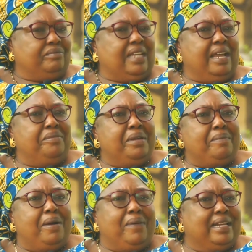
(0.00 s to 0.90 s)
I
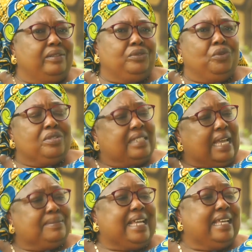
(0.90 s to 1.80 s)
remember those
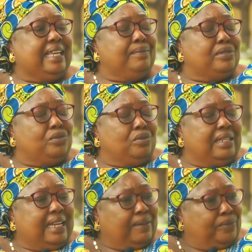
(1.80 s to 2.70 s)
times I came to
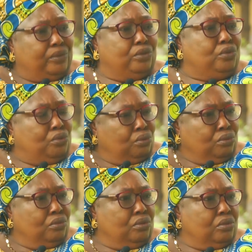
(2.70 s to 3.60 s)
love school.